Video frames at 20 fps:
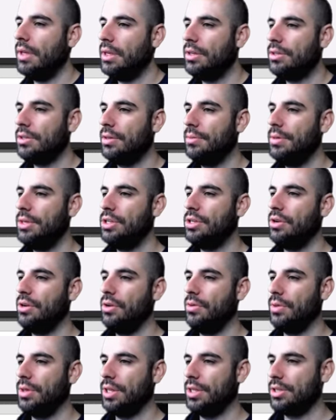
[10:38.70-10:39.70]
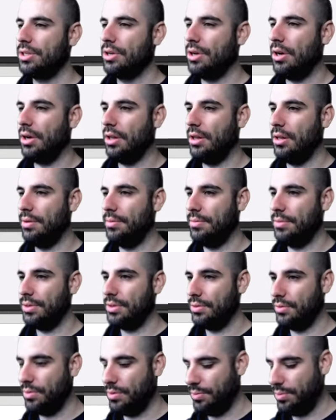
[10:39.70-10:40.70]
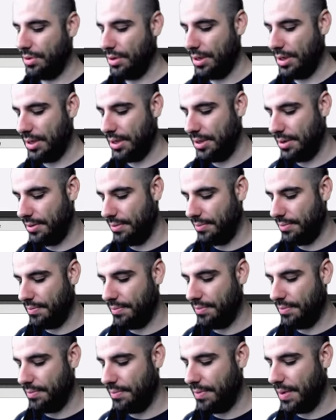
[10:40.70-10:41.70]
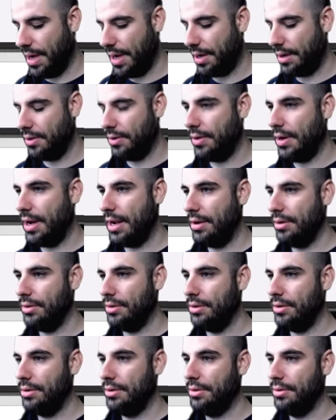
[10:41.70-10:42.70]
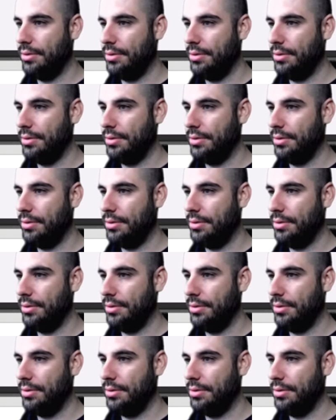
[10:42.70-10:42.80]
So let me show you with these columns. We'll put a background